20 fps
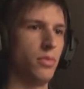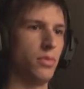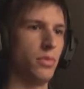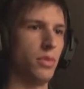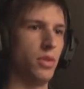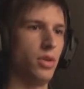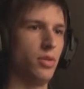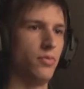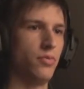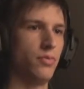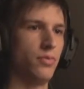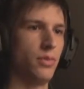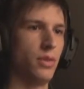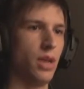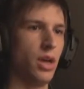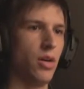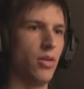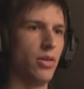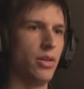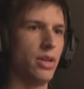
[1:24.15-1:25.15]
No.
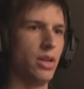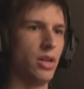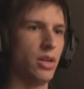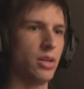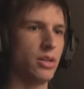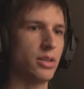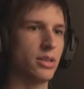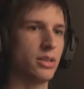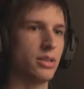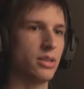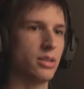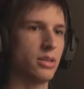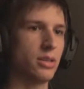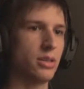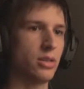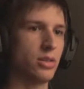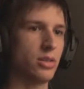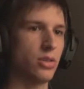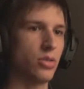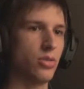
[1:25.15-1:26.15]
are the lock is
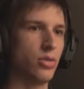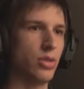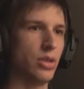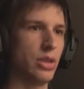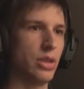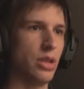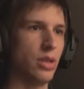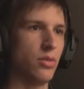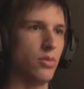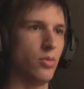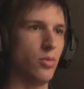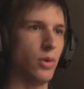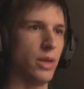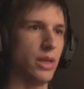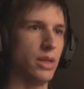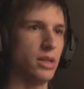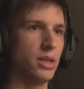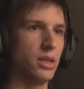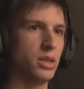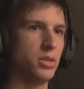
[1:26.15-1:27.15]
corroded and
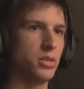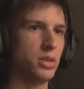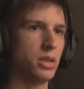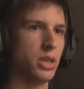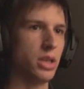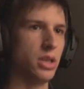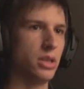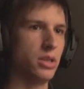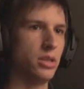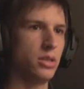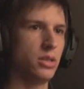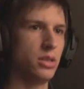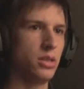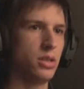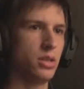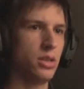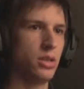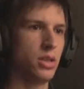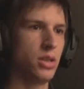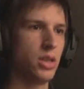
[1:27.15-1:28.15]
weak. Okay.
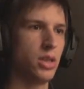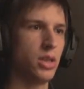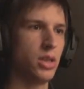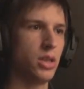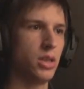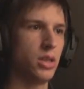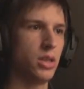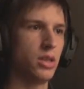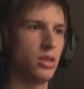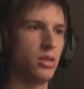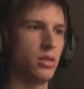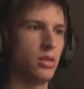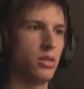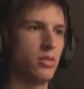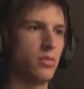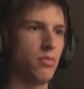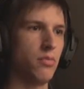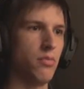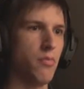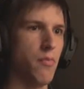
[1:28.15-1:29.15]

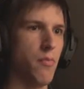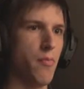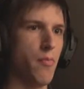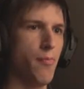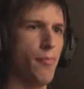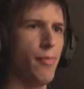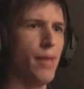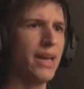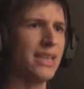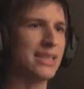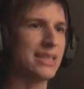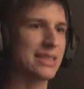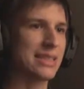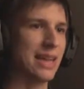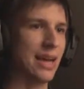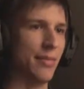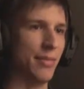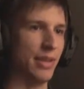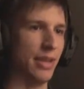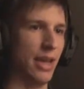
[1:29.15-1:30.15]
Might
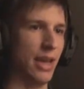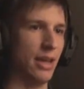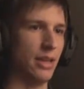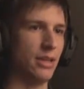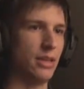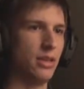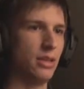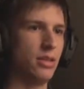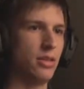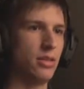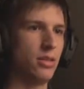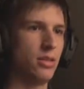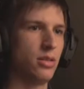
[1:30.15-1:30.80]
come in handy.